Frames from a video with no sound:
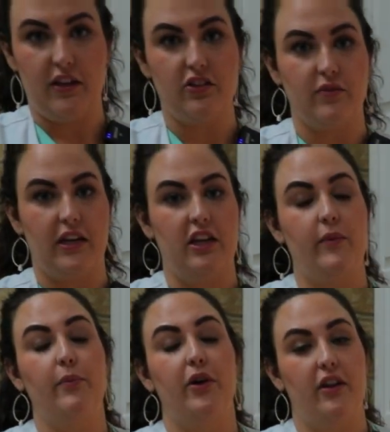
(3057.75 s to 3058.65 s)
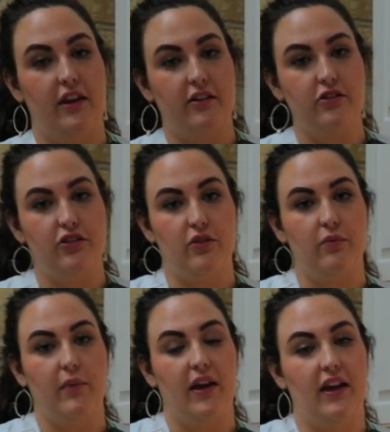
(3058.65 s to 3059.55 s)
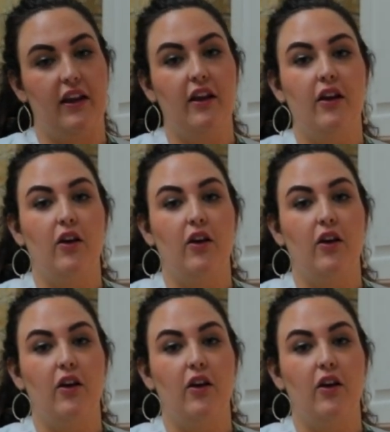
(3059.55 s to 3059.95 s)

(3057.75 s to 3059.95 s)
is ready to be put into my